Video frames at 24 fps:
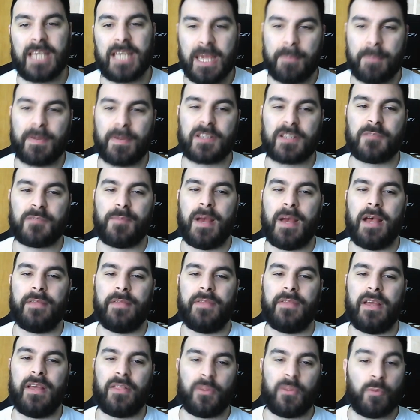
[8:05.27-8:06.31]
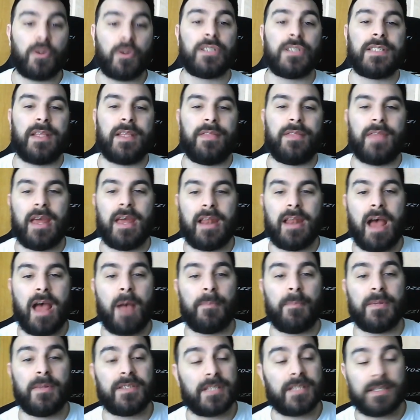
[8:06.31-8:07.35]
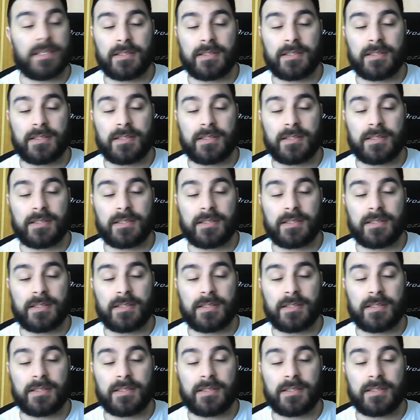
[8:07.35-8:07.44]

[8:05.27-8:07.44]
Keep expanding. The worst thing that happens